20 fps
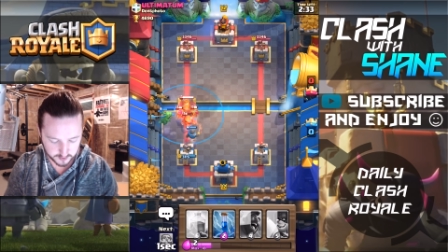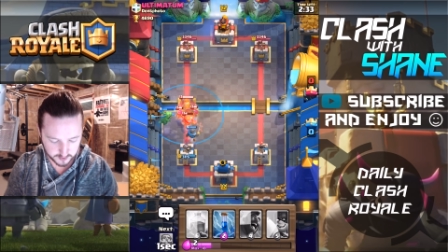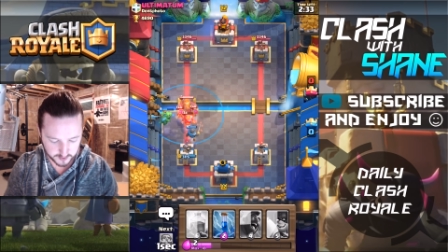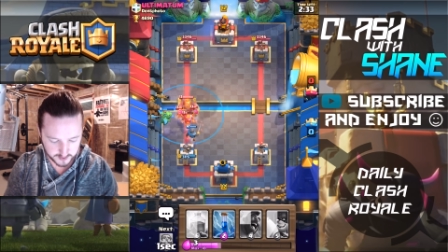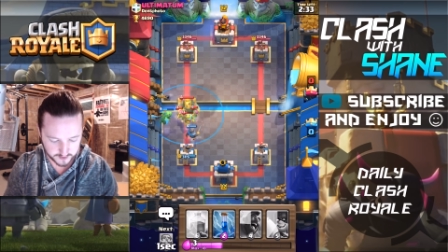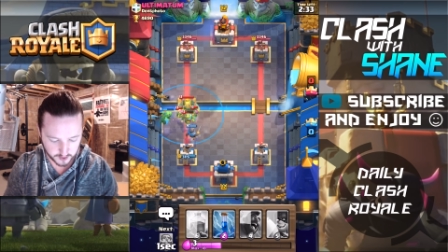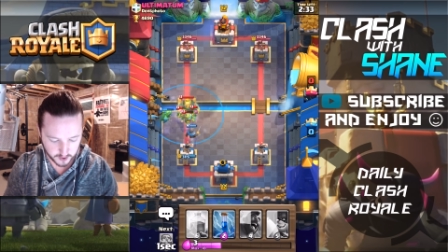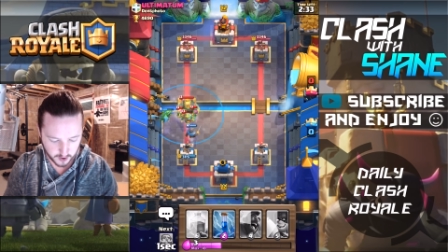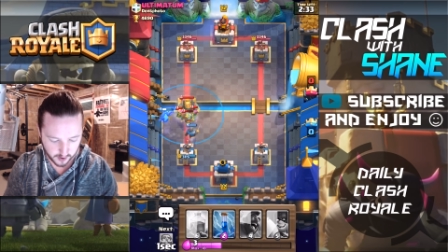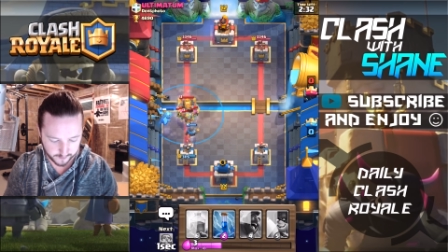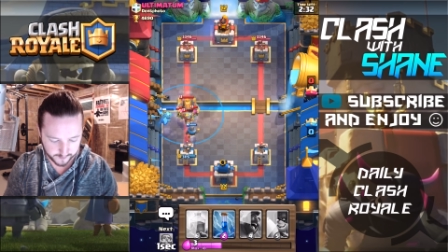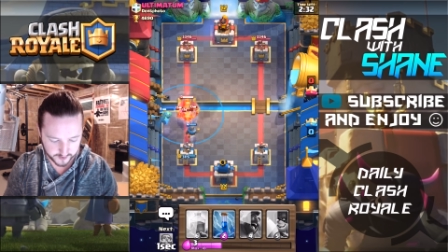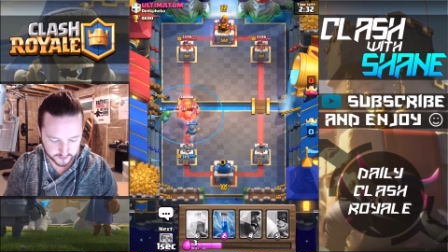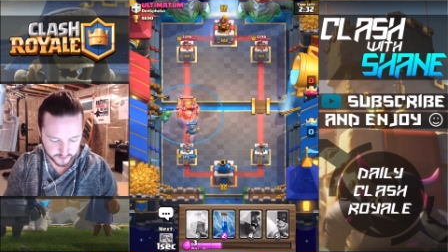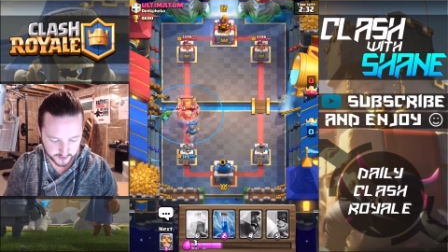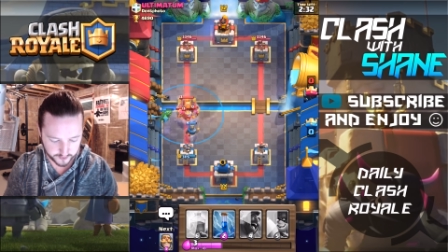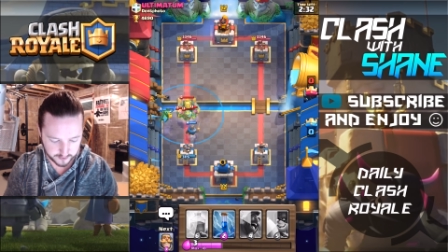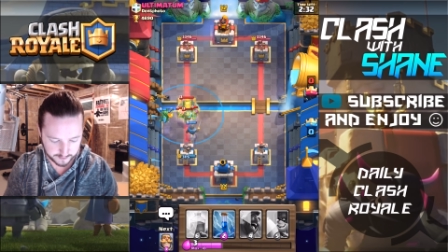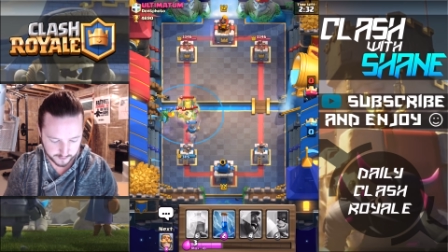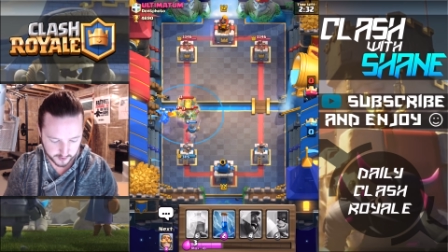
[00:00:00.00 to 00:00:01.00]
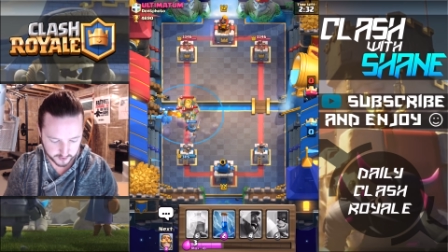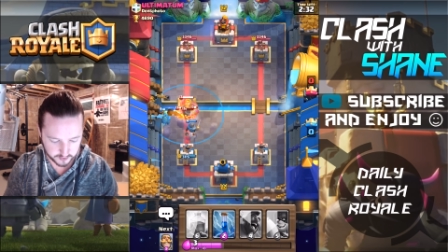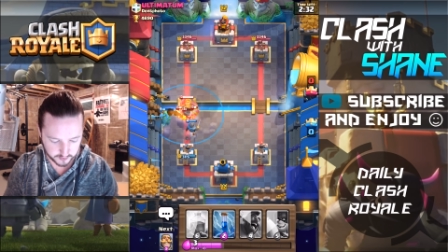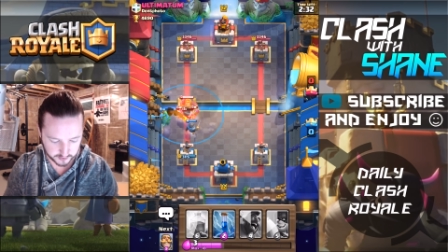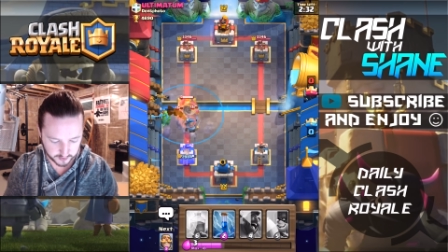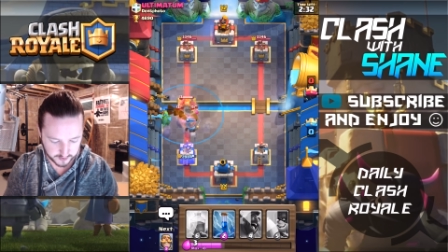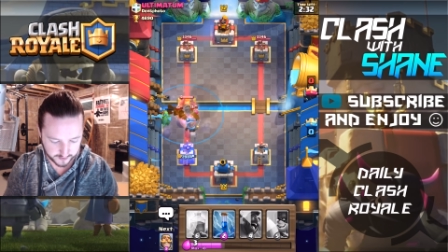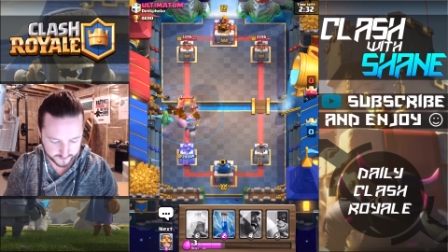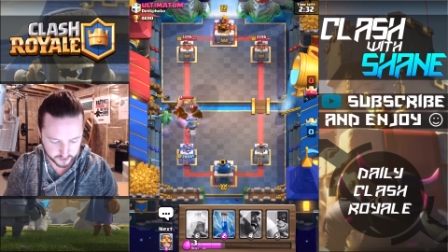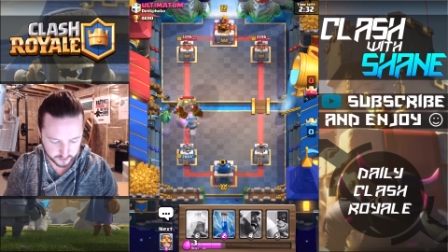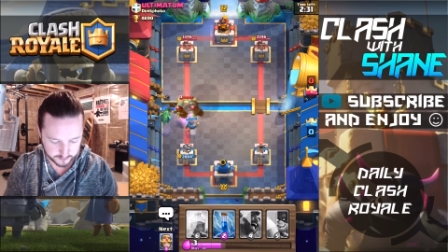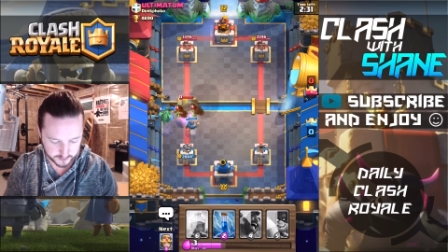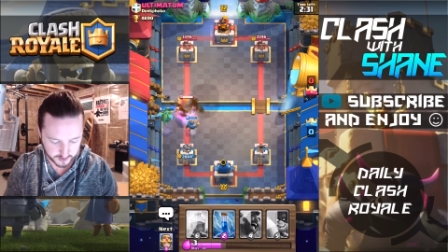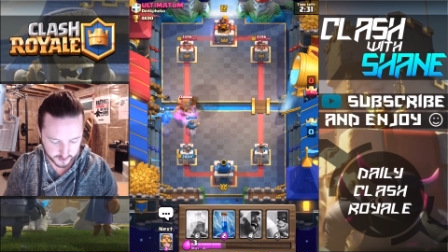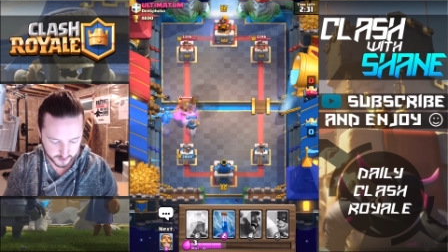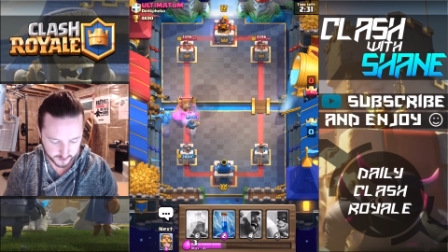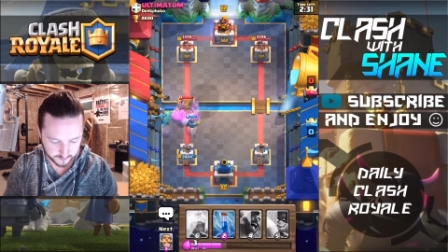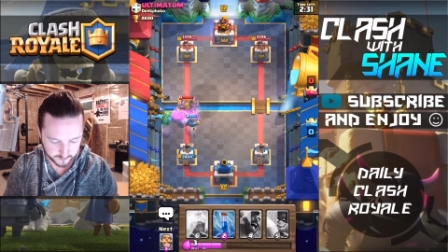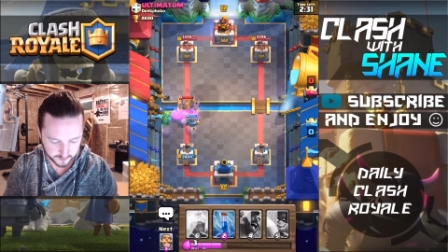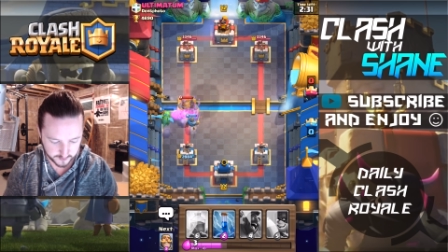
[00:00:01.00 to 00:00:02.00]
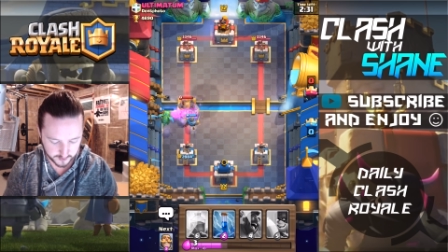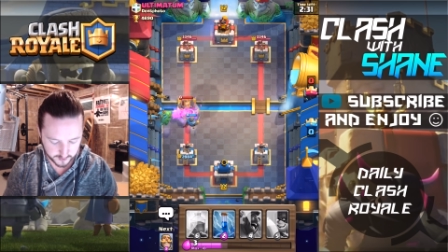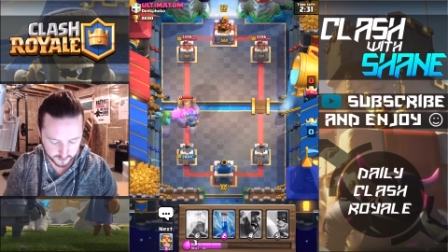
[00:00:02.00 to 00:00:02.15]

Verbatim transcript: In the comments, rather. I'm not doing live stream today.